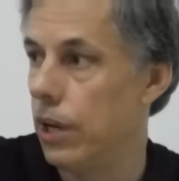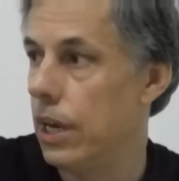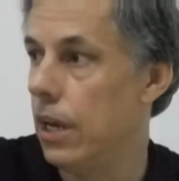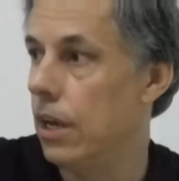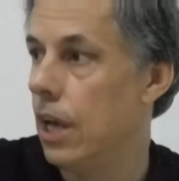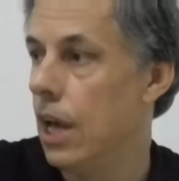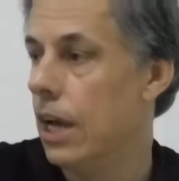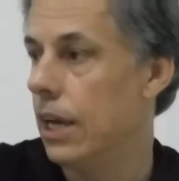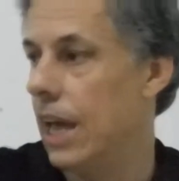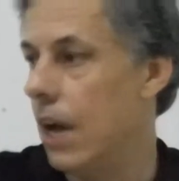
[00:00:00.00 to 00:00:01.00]
here
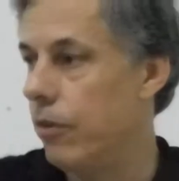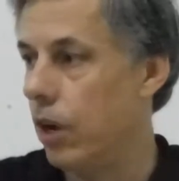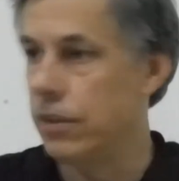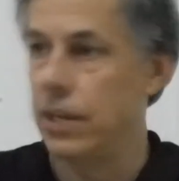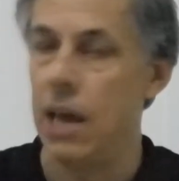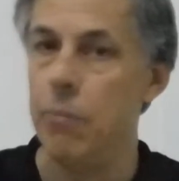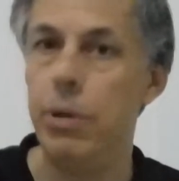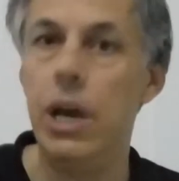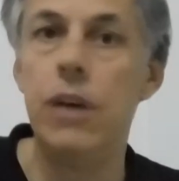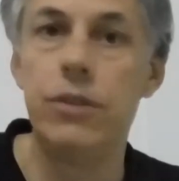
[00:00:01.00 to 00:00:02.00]
can have like 10
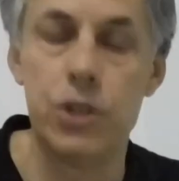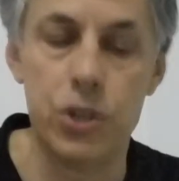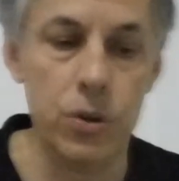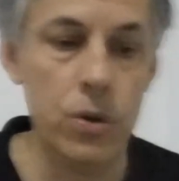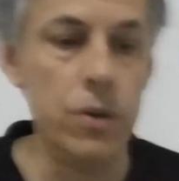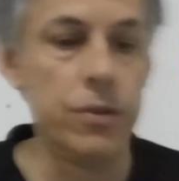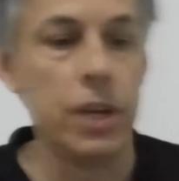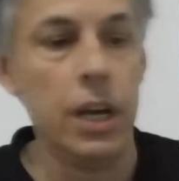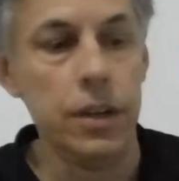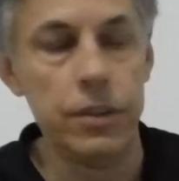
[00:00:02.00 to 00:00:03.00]
pairs of shoes
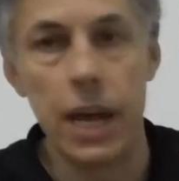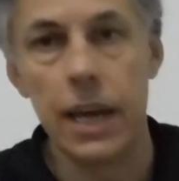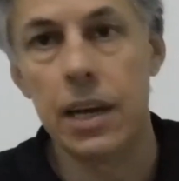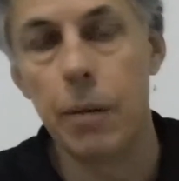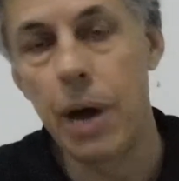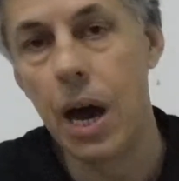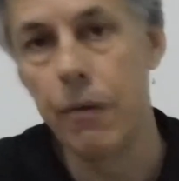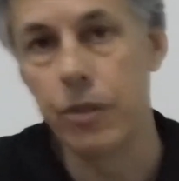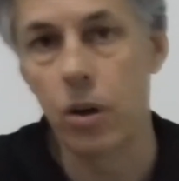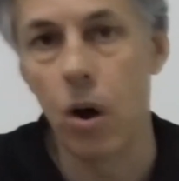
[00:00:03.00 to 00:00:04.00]
taking up
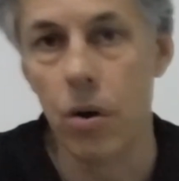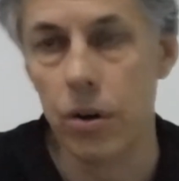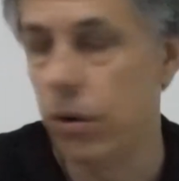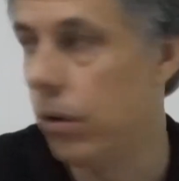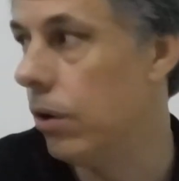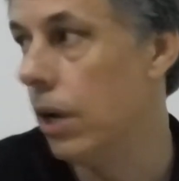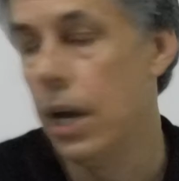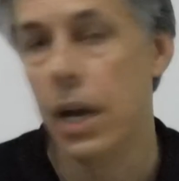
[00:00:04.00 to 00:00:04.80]
half the corridor.